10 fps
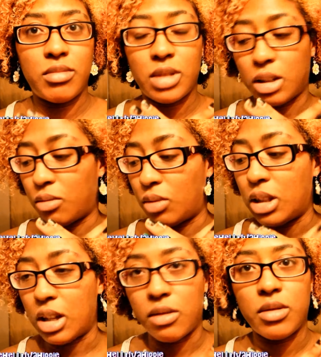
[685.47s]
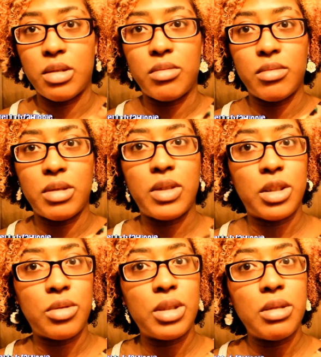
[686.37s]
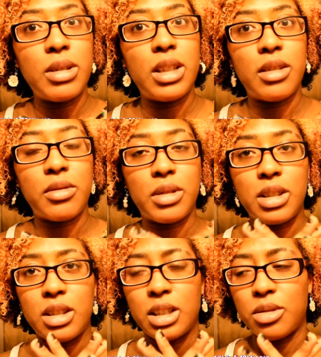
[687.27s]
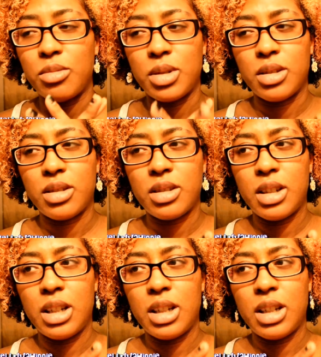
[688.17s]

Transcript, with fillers: Like, we left. Eventually, we left within like 2 months.